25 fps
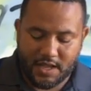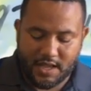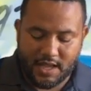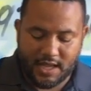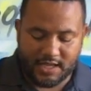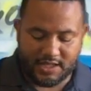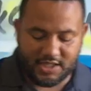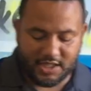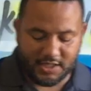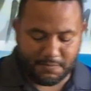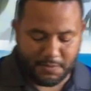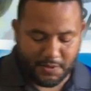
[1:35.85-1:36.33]

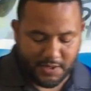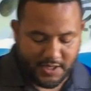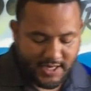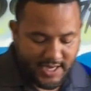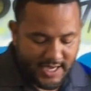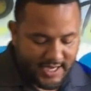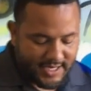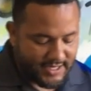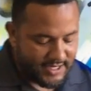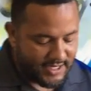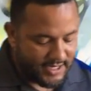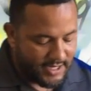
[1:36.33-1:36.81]
It just
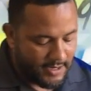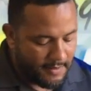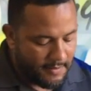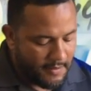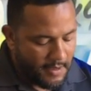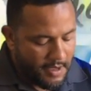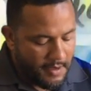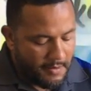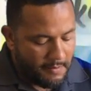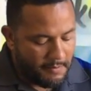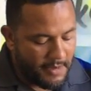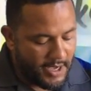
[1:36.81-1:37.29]
protects the
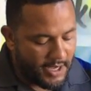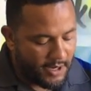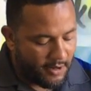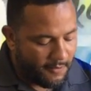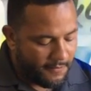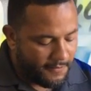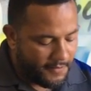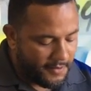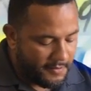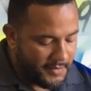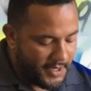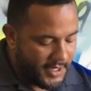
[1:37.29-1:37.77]
metal
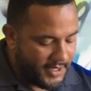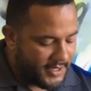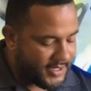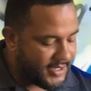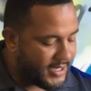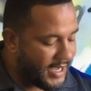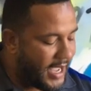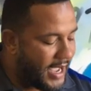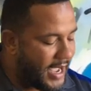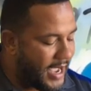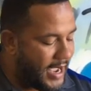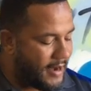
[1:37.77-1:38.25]
from
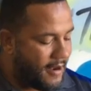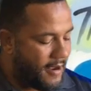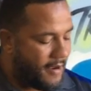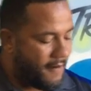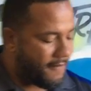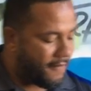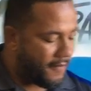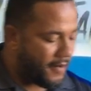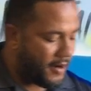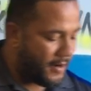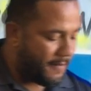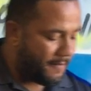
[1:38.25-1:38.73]
inside
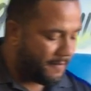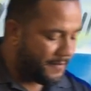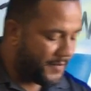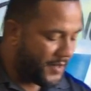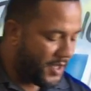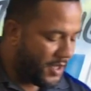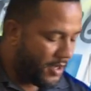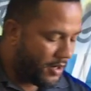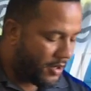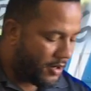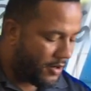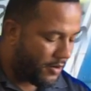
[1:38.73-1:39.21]
from
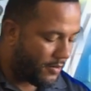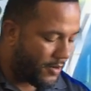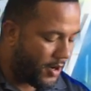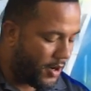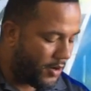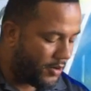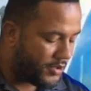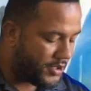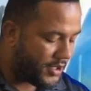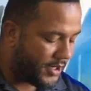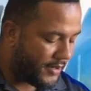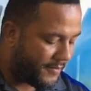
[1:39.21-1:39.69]

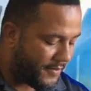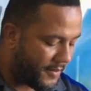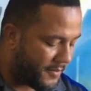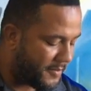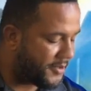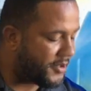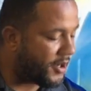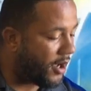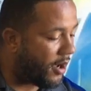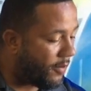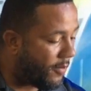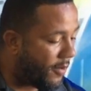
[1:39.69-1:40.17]
corrosion, from
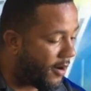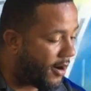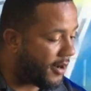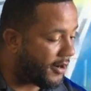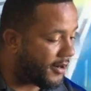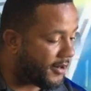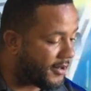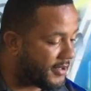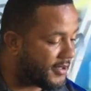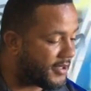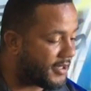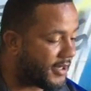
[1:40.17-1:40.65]
salt
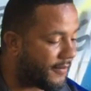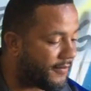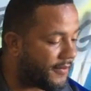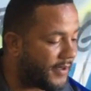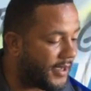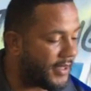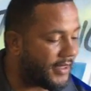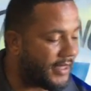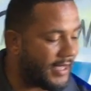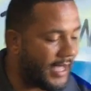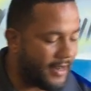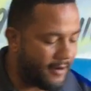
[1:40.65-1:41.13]
water and stuff
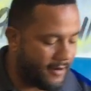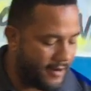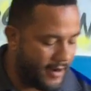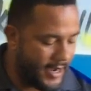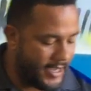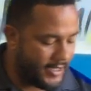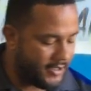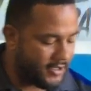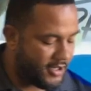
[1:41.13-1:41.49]
like that, right?